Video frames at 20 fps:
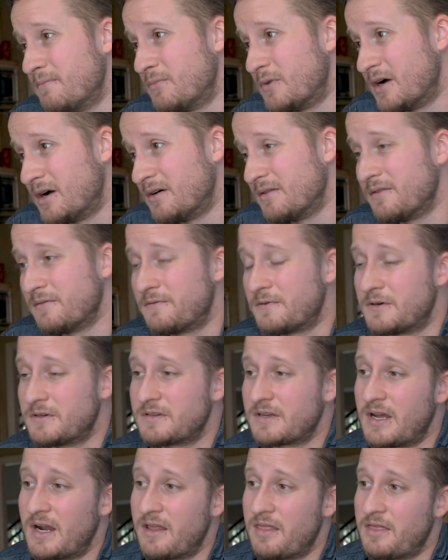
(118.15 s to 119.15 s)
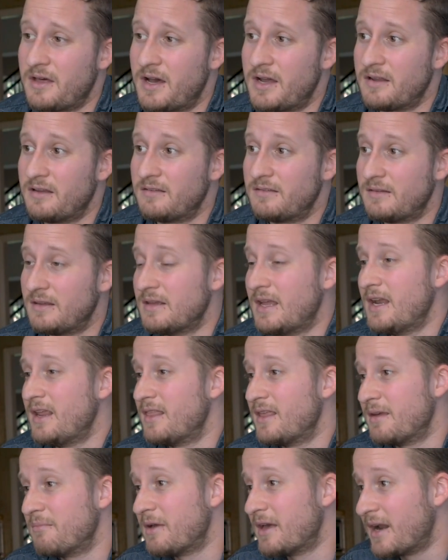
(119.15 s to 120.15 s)
Well, first kind of thought is
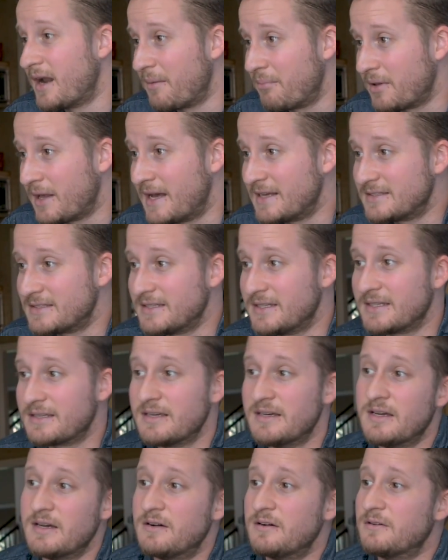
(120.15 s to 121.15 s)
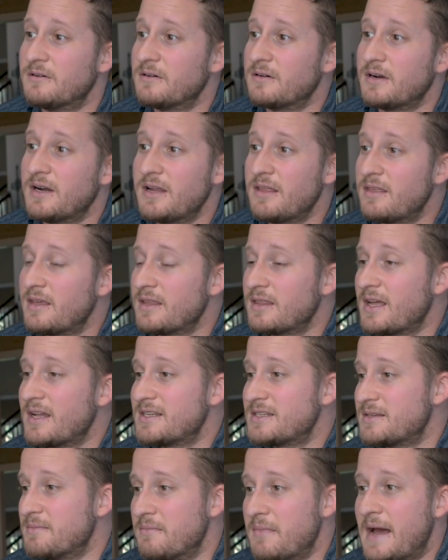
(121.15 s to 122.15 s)
anything made out of plastic or anything
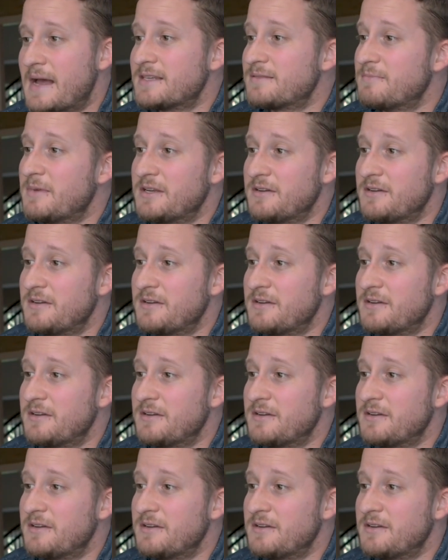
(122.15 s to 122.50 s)
that's mass